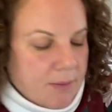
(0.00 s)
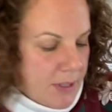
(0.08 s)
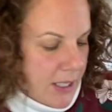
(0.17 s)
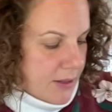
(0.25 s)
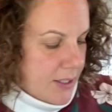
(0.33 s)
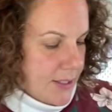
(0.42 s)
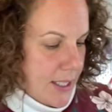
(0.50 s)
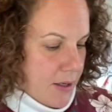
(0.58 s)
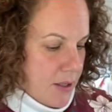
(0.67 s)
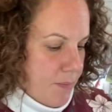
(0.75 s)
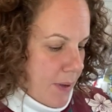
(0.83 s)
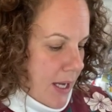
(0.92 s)
me get these out of
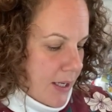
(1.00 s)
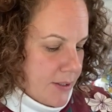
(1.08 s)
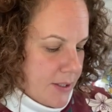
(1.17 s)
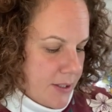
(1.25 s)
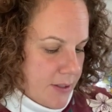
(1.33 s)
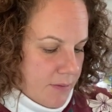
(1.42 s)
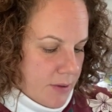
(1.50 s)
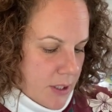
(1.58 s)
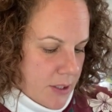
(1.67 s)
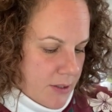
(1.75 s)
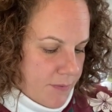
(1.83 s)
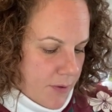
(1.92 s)
the bags because they're really
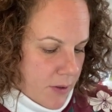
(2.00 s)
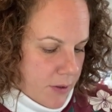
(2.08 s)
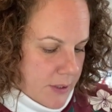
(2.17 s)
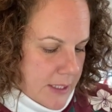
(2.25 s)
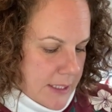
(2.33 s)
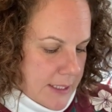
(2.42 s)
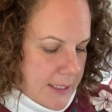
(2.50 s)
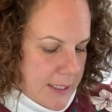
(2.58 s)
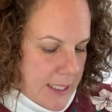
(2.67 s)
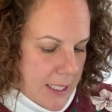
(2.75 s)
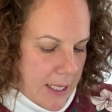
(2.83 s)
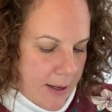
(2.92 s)
difficult to
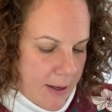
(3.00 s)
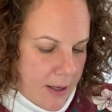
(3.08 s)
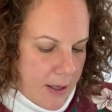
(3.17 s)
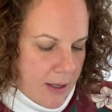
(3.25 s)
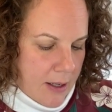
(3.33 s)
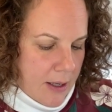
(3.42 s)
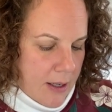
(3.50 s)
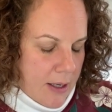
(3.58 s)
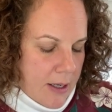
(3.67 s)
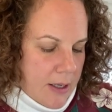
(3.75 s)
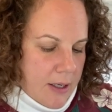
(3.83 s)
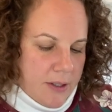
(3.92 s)
see.
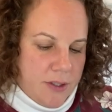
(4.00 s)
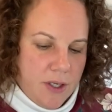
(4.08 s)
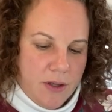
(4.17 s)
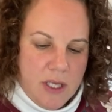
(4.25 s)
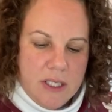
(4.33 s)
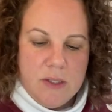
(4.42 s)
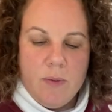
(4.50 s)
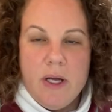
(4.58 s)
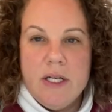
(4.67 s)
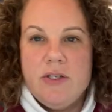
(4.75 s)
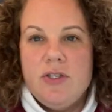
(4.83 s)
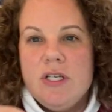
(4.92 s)
So this one
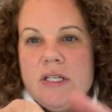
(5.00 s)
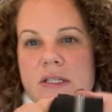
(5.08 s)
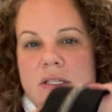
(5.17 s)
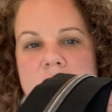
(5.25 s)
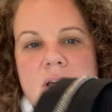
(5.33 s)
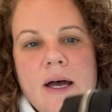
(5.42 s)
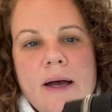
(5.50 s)
is just